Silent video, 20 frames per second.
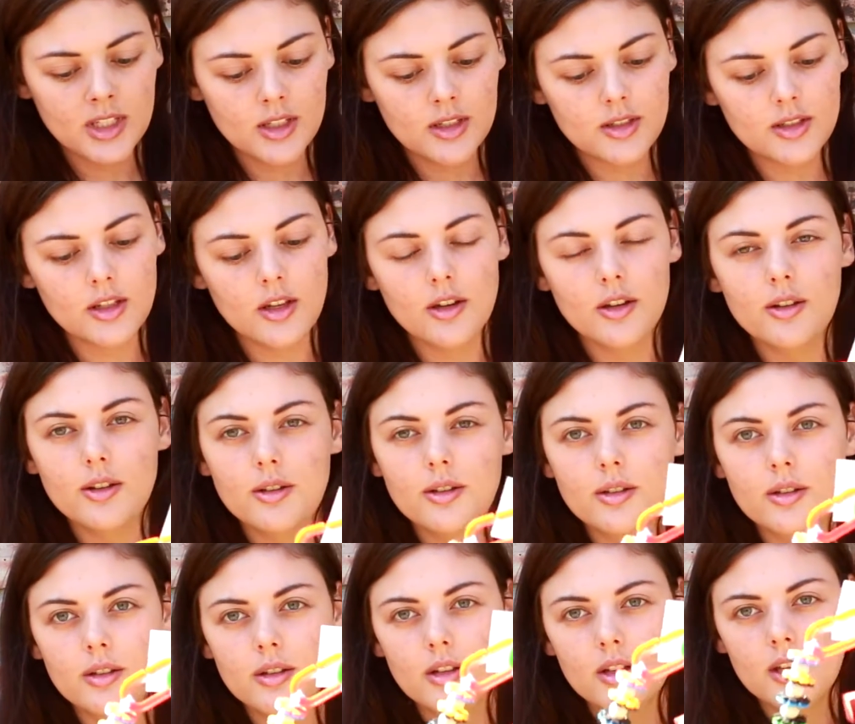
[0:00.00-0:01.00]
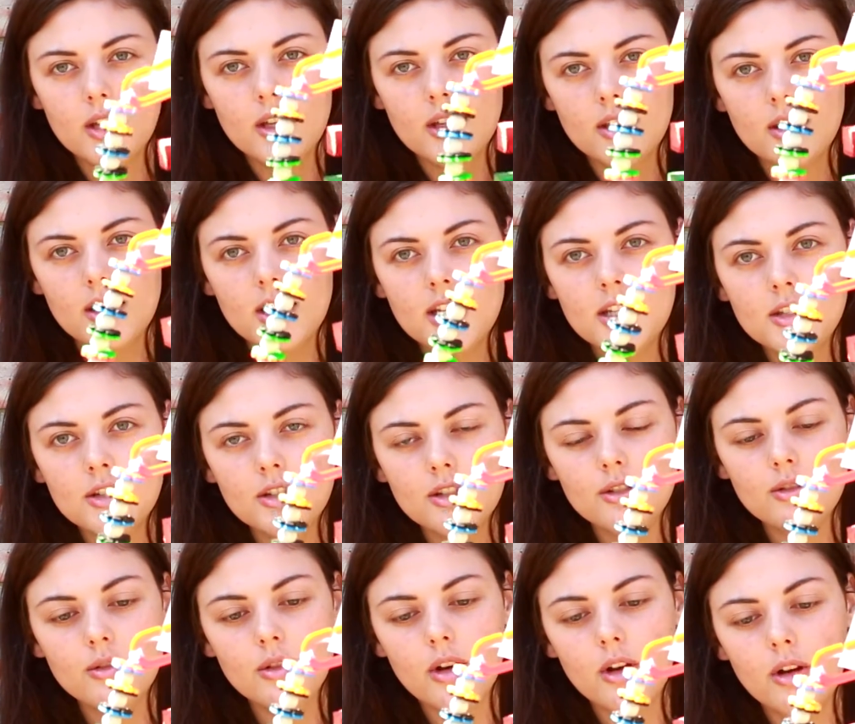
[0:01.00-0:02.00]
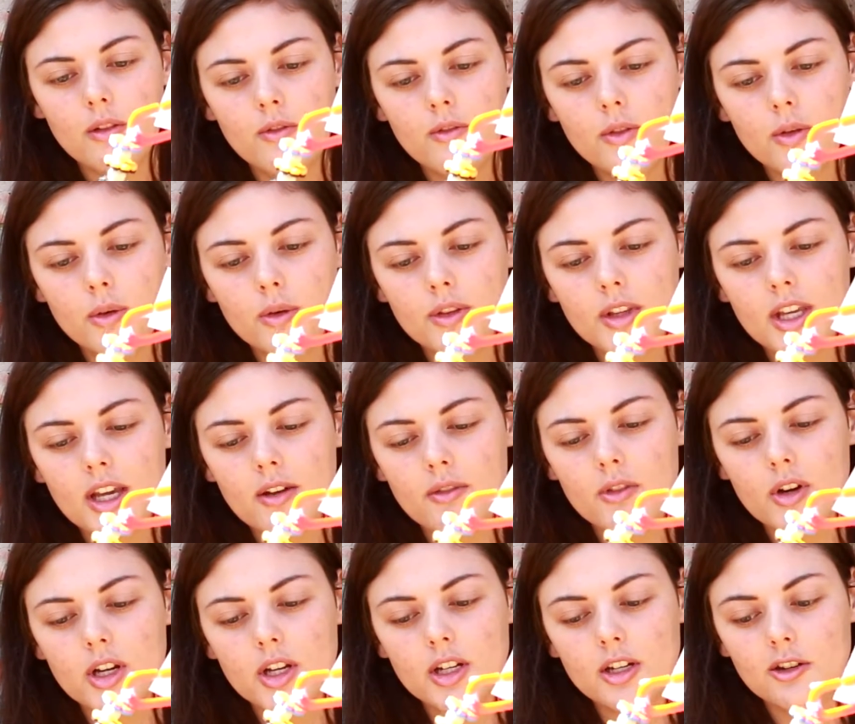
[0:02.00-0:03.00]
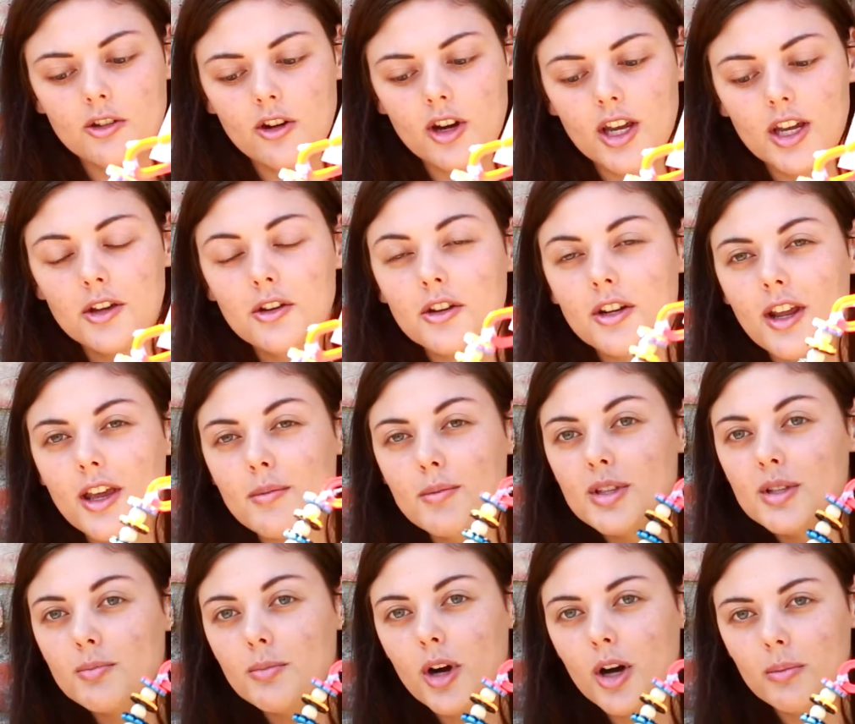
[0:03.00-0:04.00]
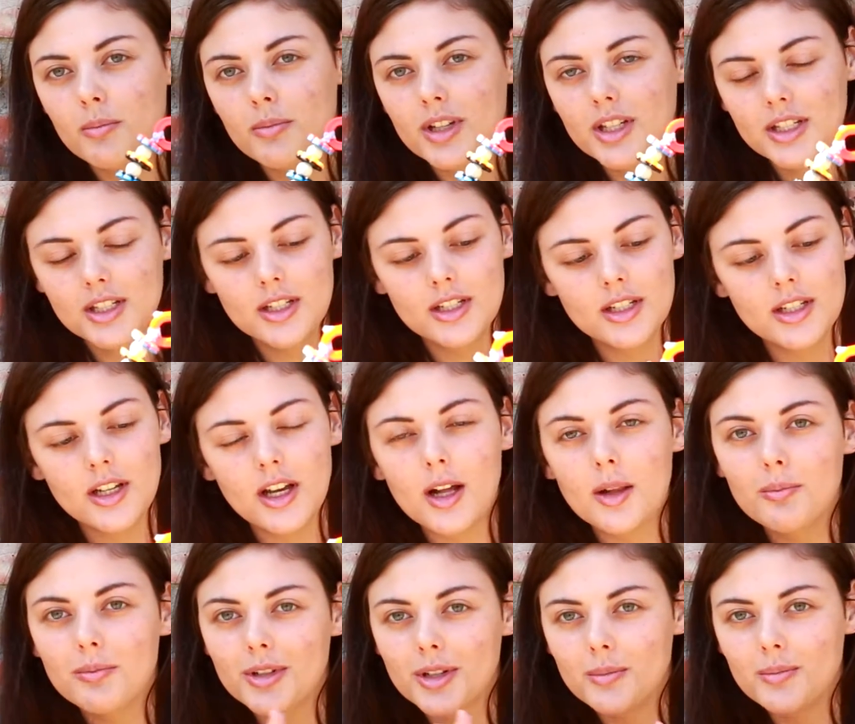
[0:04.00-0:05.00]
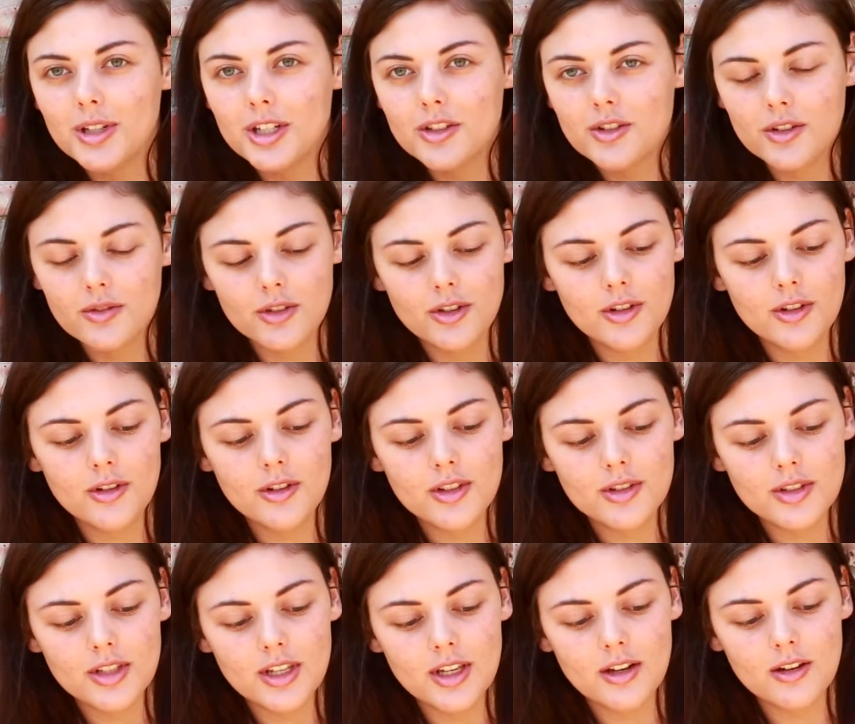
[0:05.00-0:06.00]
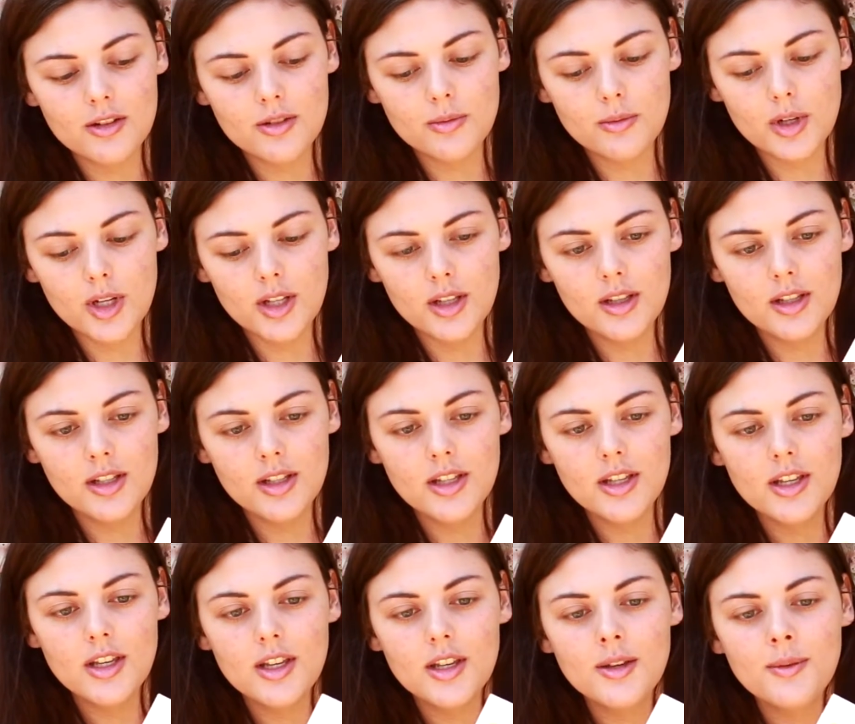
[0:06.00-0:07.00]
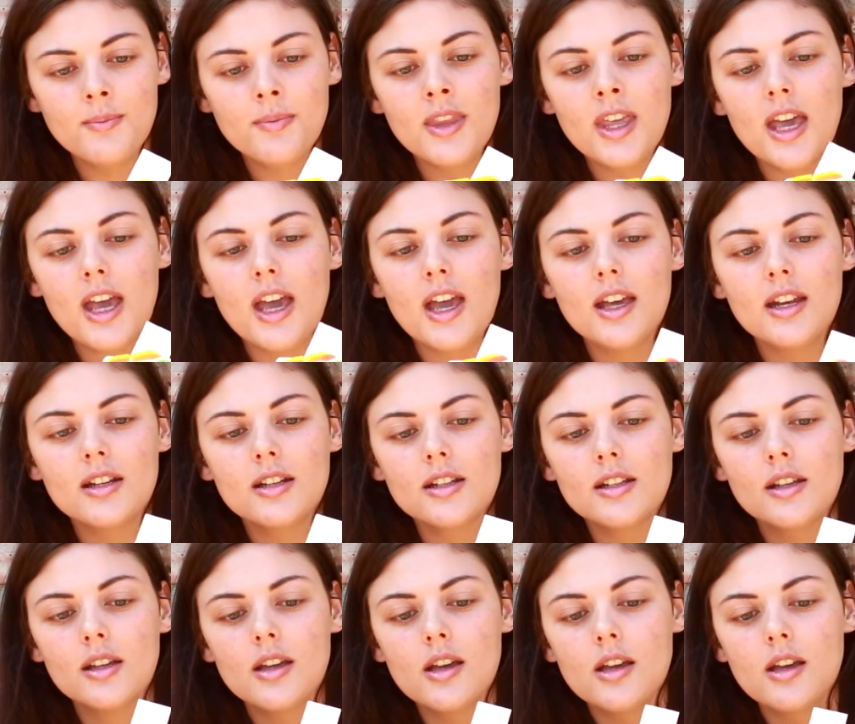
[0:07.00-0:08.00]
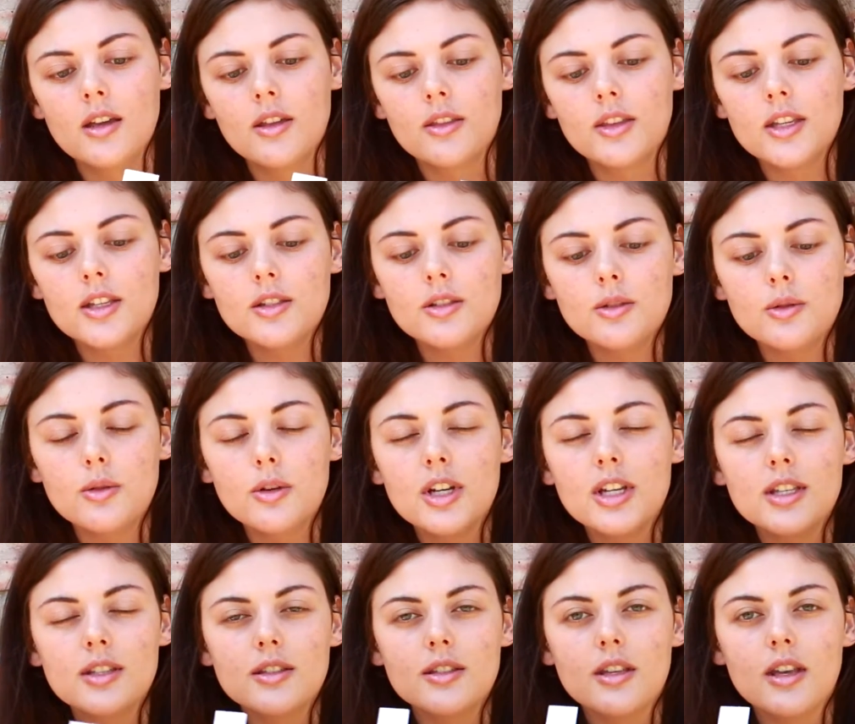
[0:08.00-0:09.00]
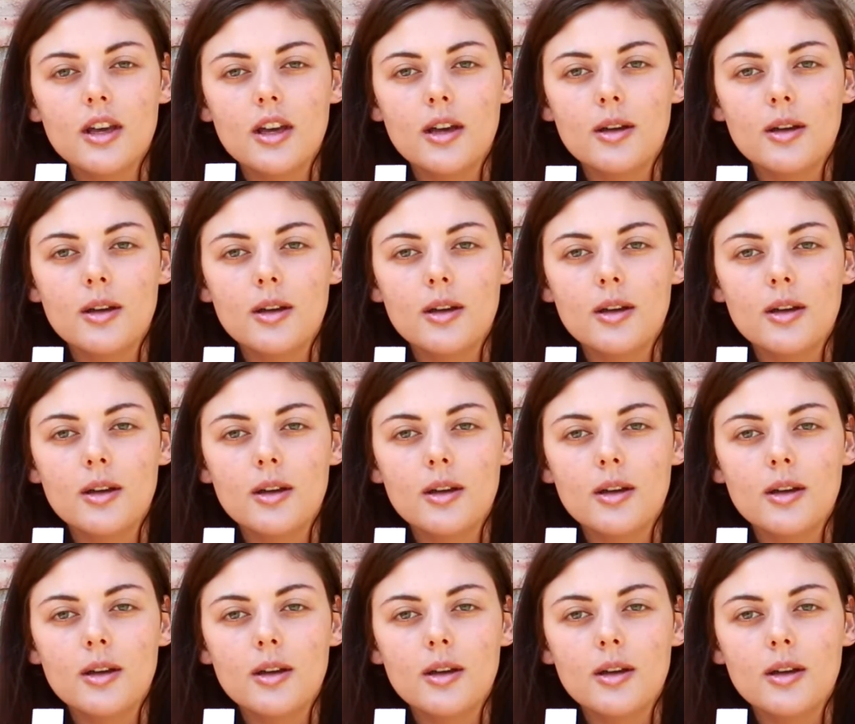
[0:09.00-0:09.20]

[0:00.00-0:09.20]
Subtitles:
So these two are for the African grey. Her name is Poppet. I'll put a picture of her here as well. And these toys,